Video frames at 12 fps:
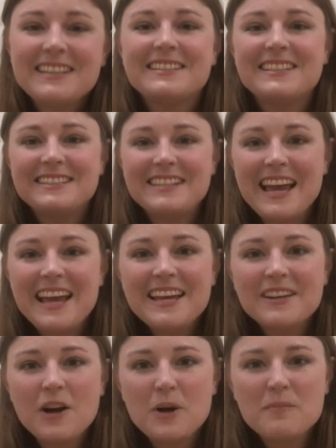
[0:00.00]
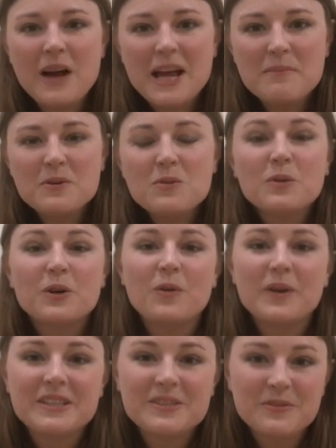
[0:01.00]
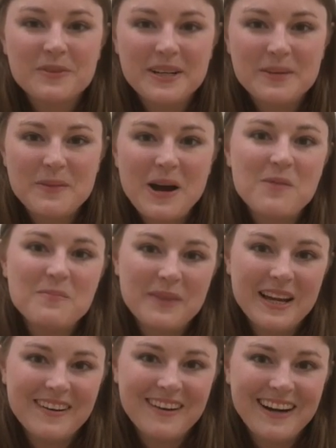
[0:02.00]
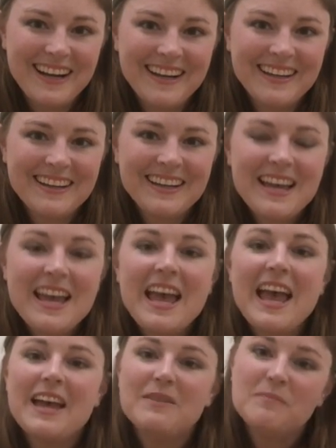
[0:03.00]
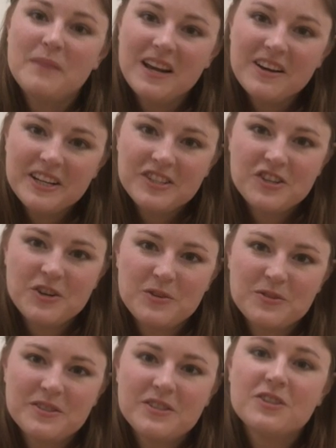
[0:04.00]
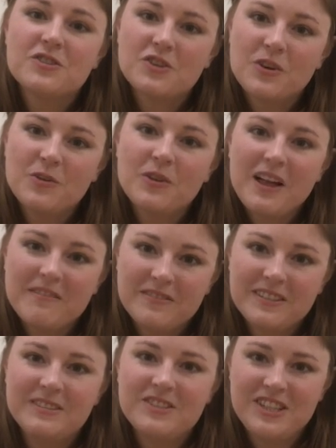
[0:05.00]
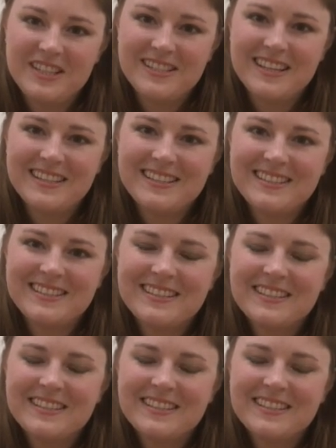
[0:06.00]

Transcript: Today in our Bible, we're going to read about Mary, and Mary chose to show love to Jesus.